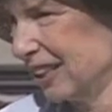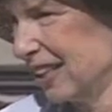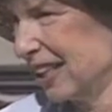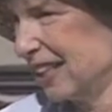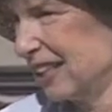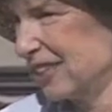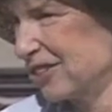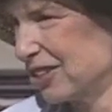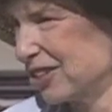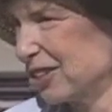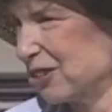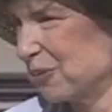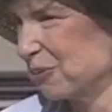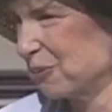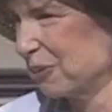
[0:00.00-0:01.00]
He
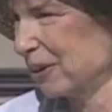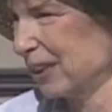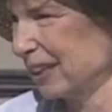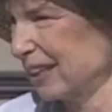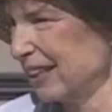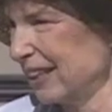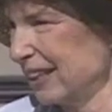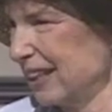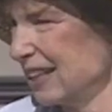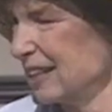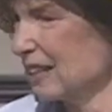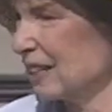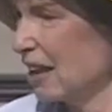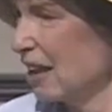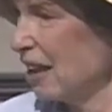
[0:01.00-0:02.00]
just really does.